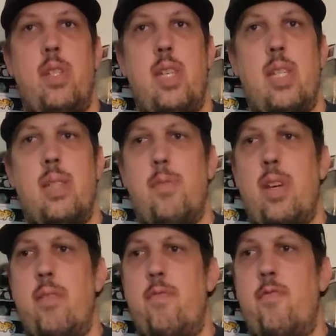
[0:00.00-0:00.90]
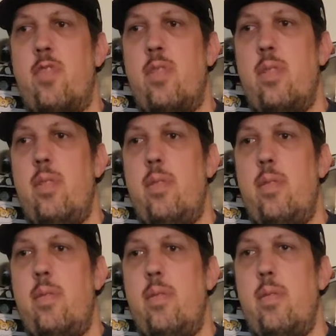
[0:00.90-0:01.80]
She has some kind
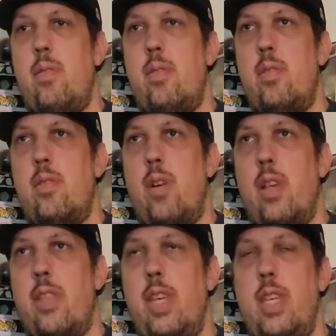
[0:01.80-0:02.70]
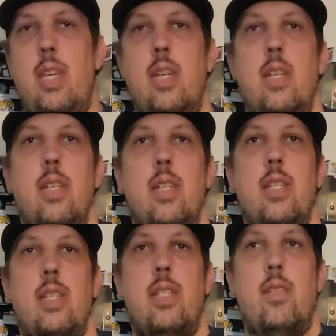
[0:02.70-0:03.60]
of tube. straw thingy.
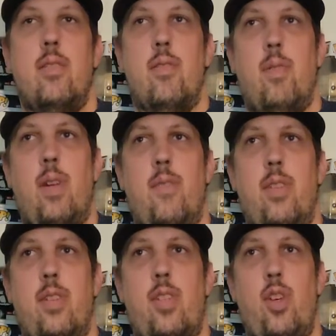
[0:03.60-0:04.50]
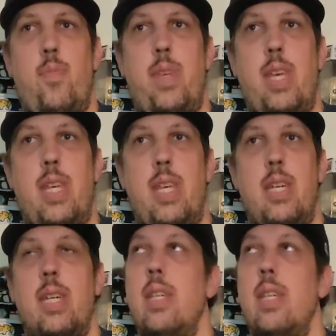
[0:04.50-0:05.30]
Or whatever it is, tube thingy.